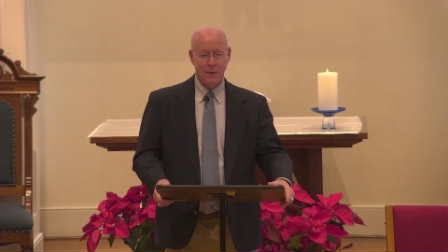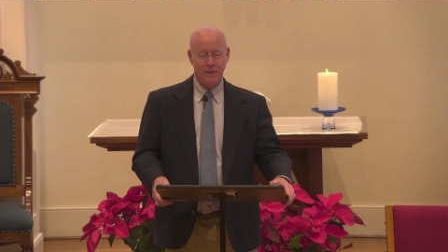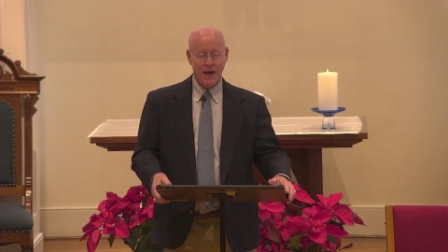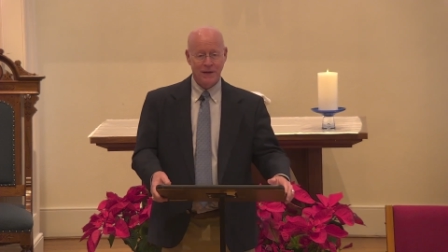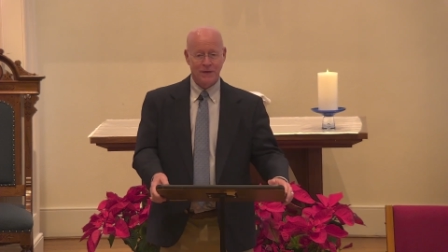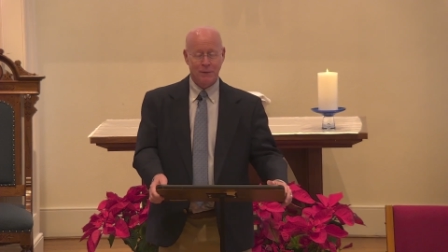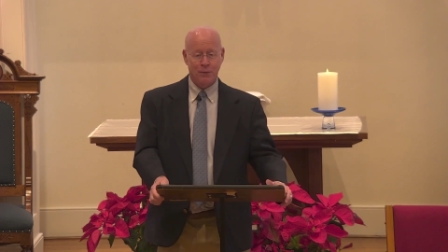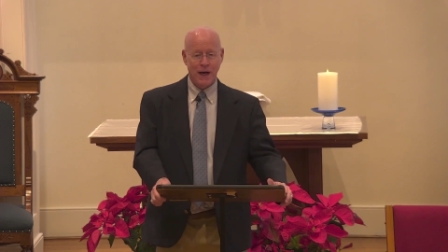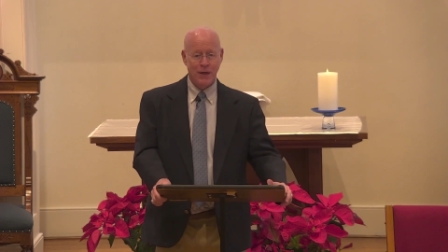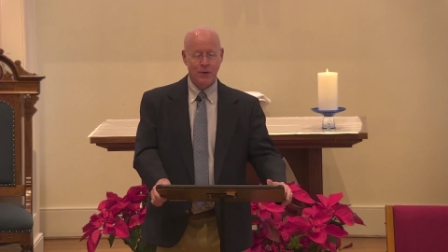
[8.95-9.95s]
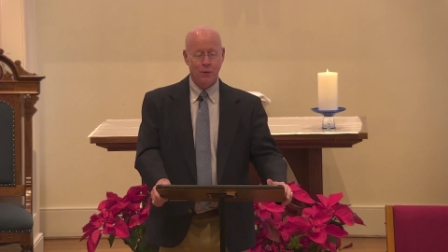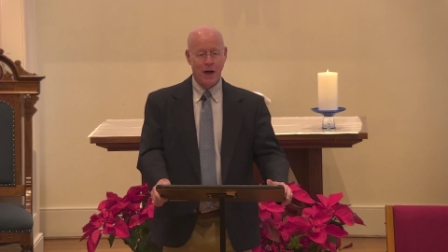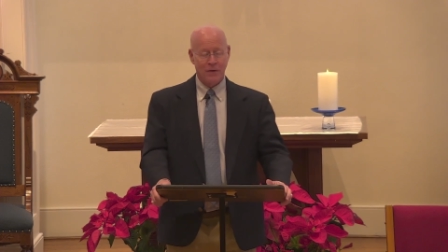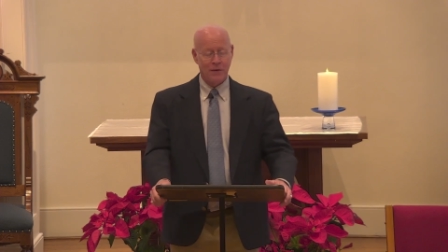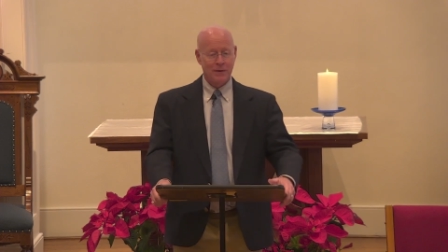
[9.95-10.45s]
We've had some record
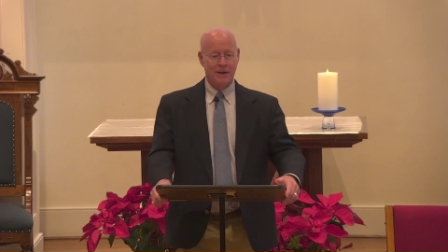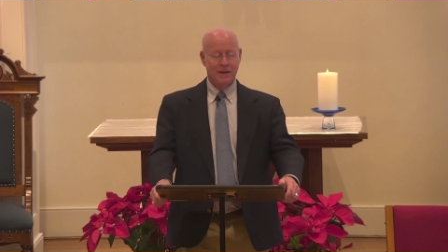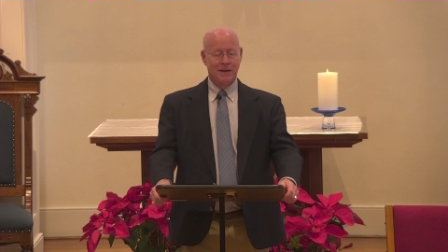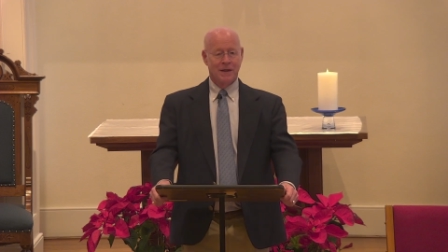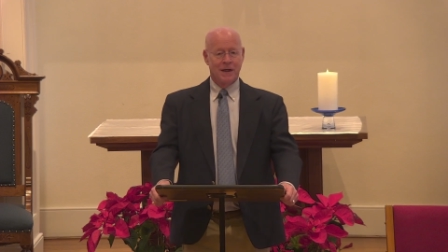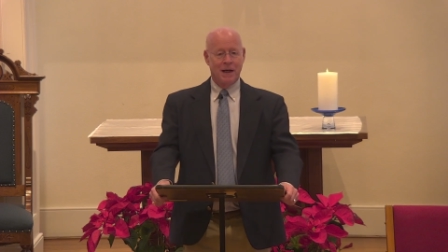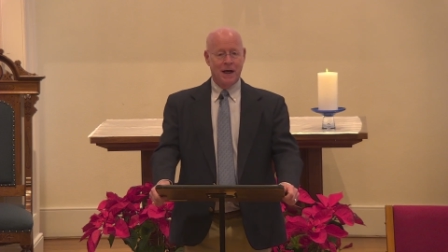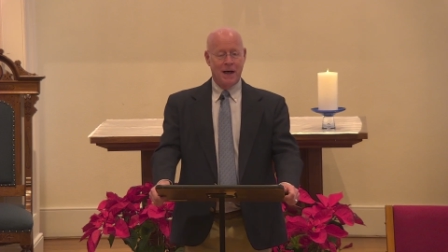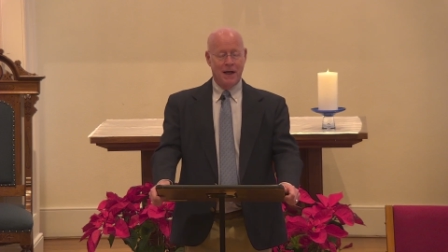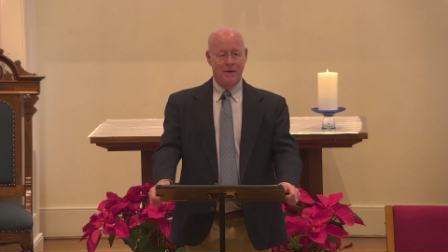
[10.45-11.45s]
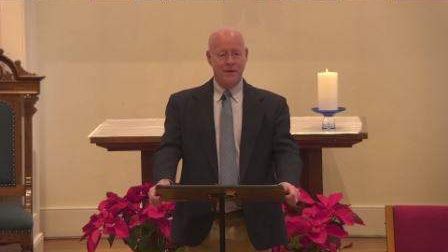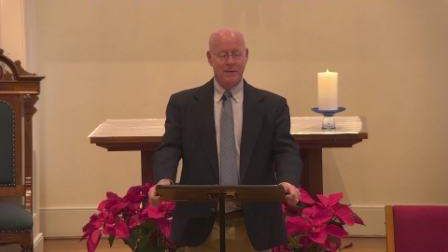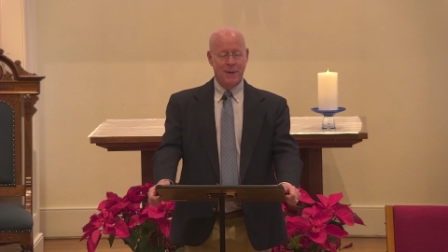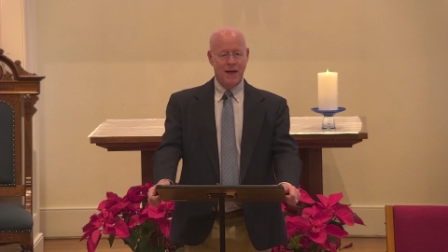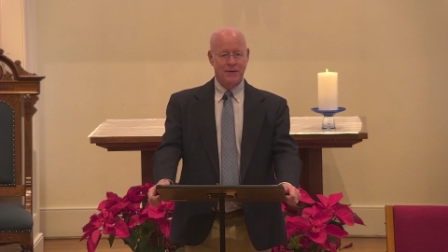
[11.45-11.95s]
weather. Uh,
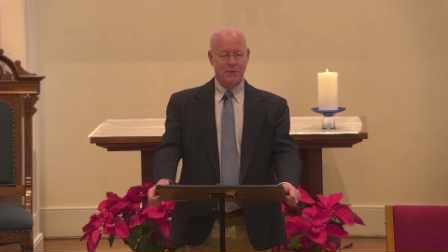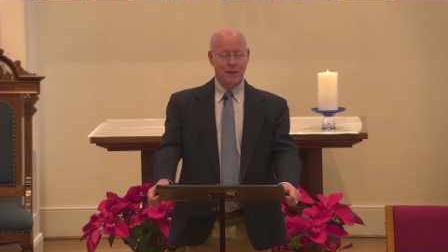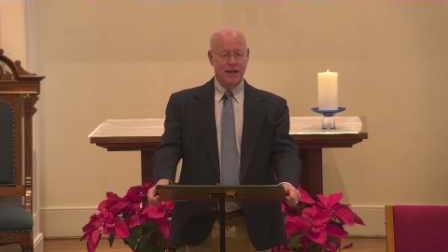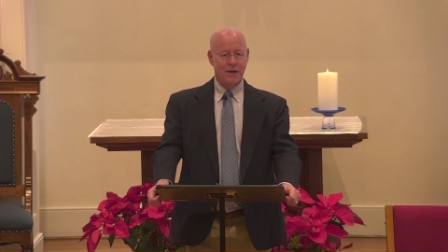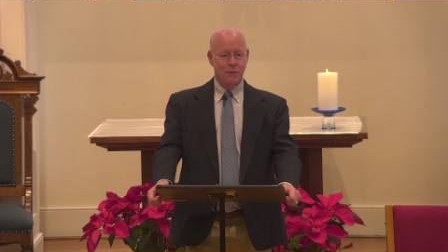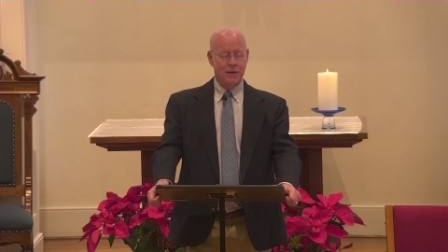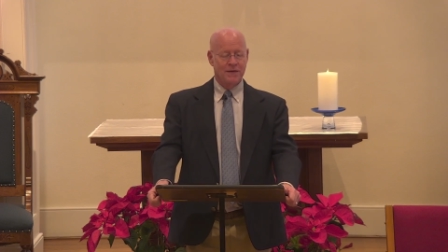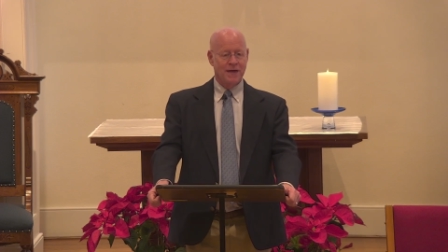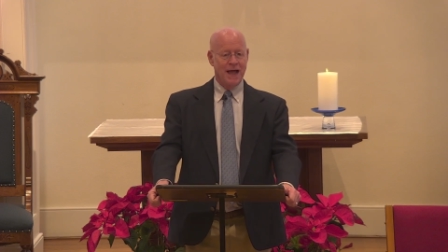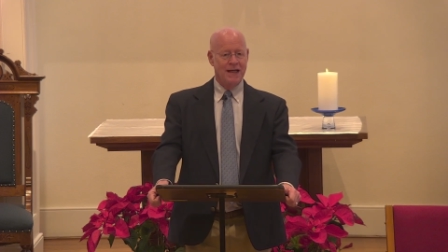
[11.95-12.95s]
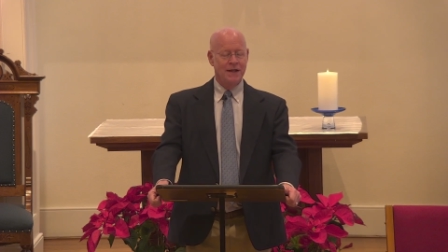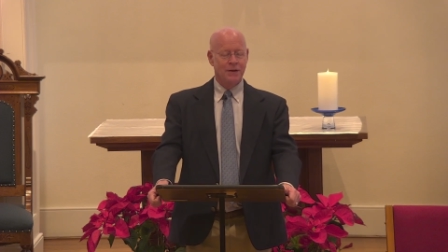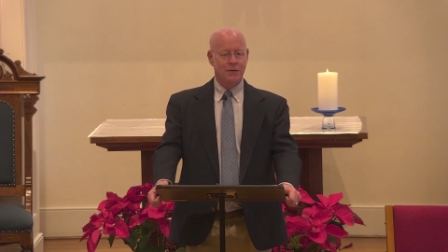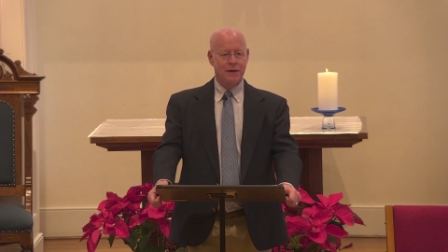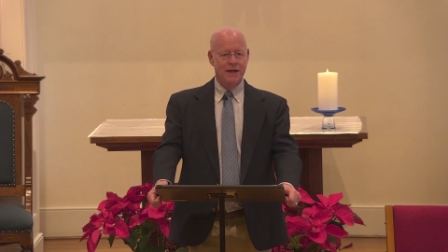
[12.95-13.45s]
this past week, it was 80
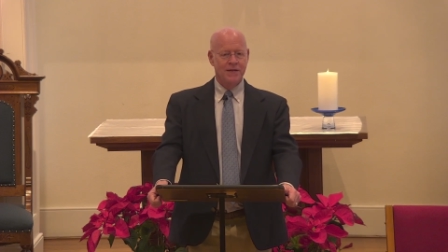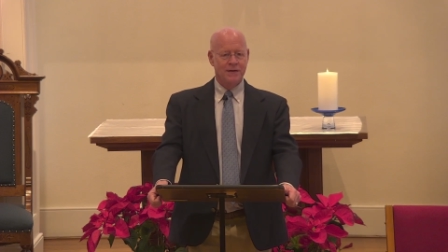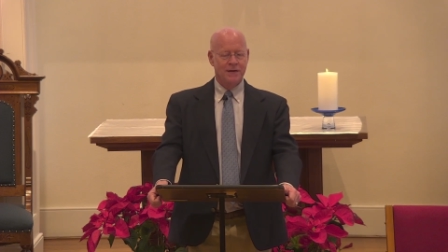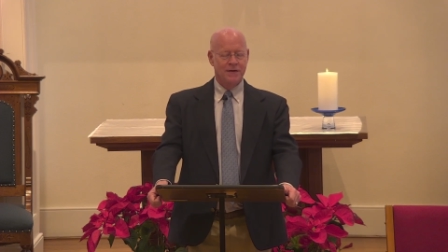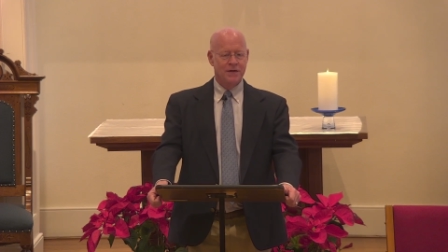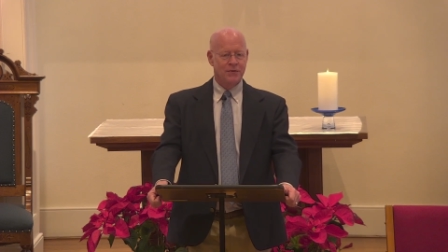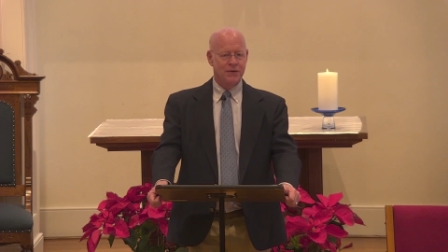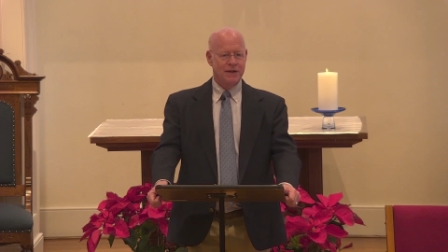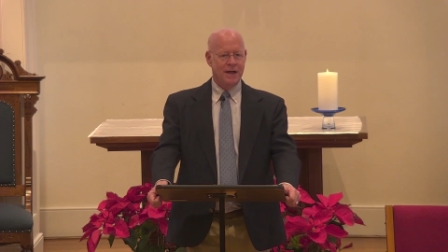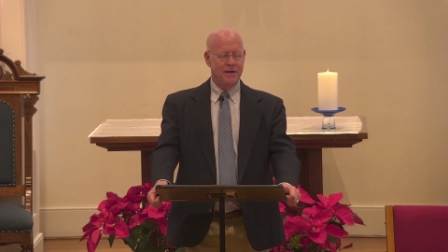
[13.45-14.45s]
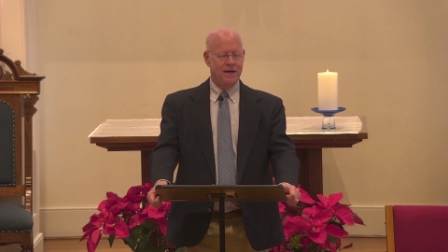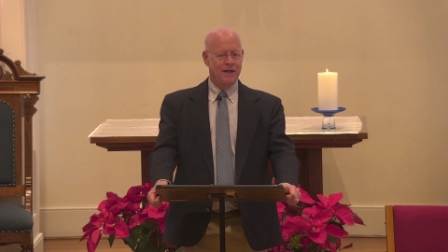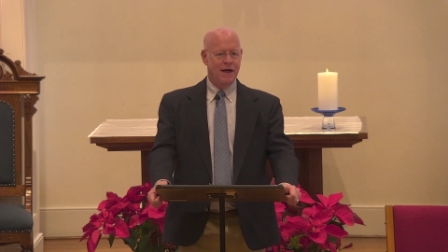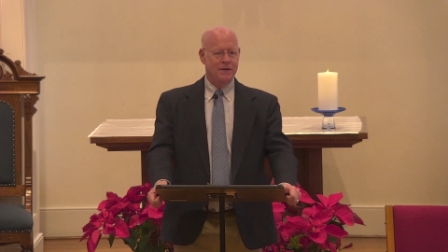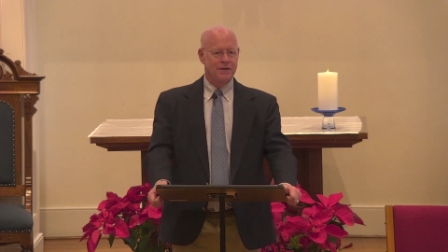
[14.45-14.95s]
degrees in the district. I think
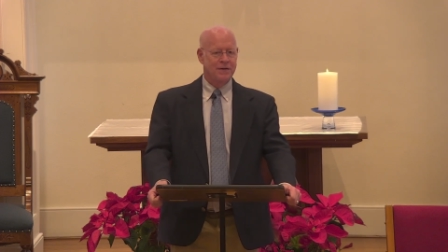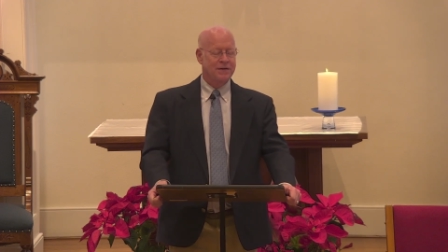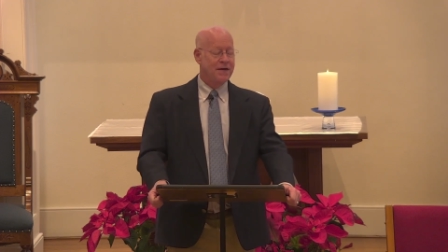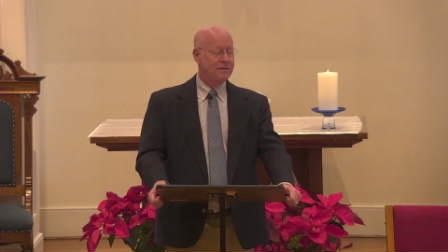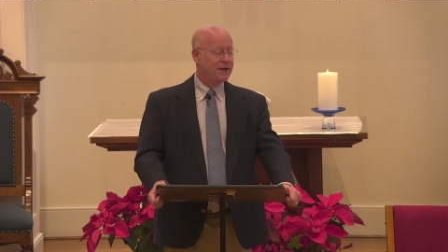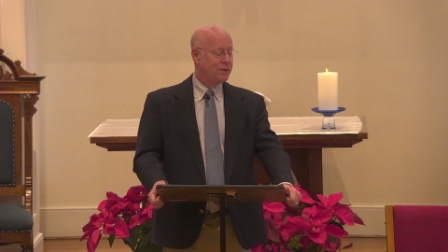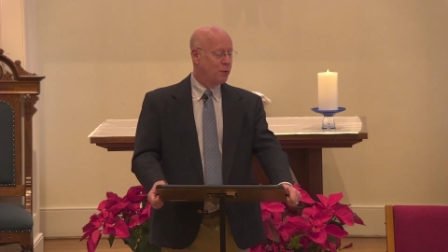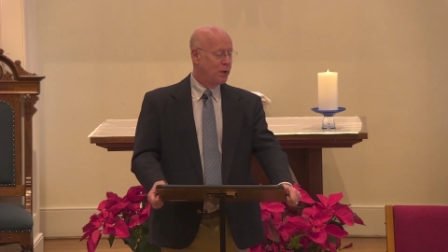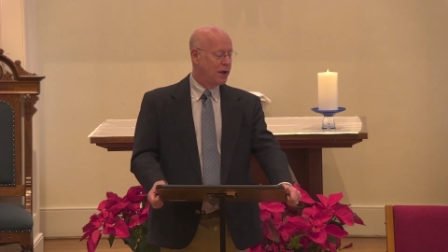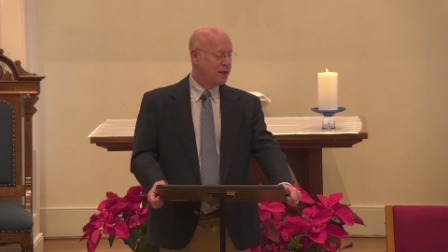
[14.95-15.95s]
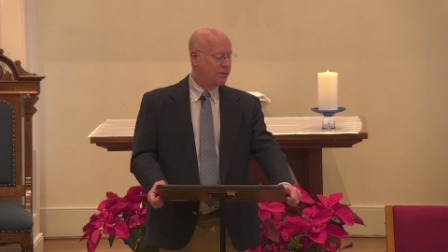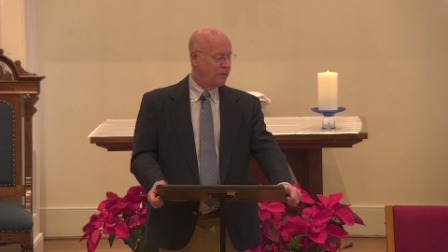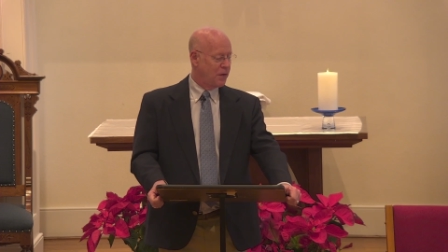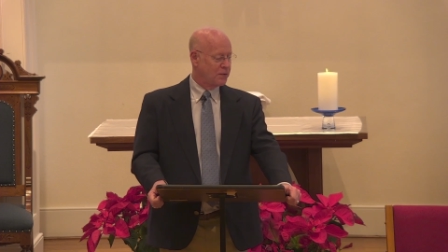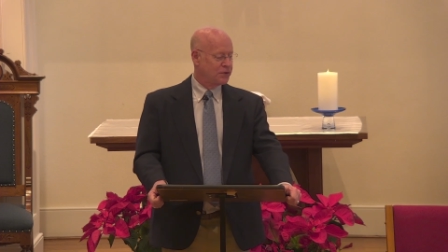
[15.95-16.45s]
it got to 71 in
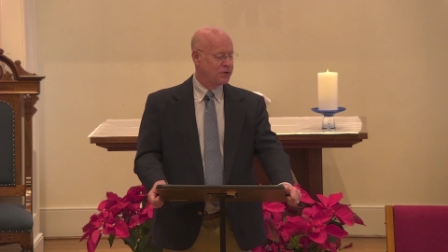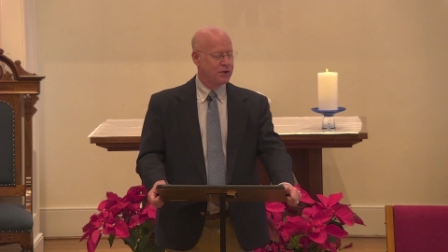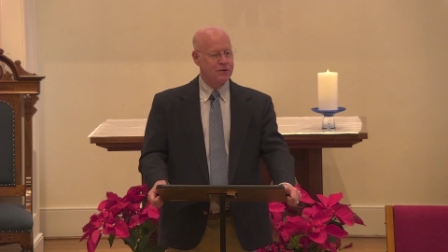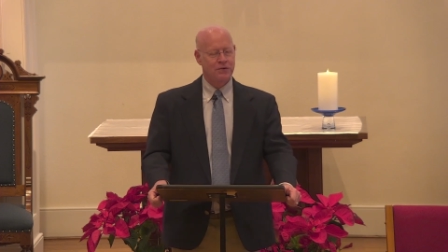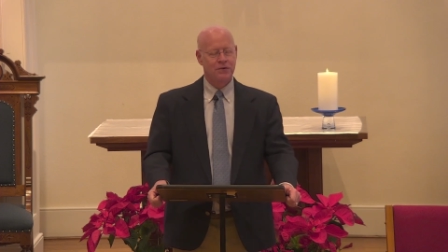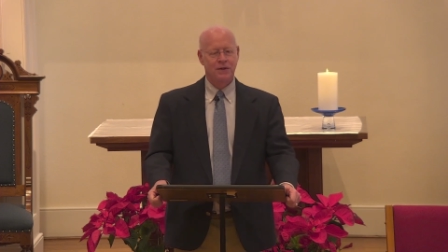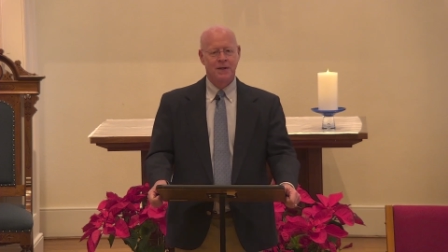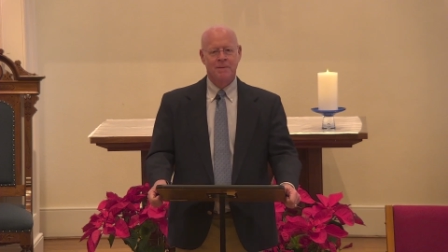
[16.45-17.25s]
Falls Church.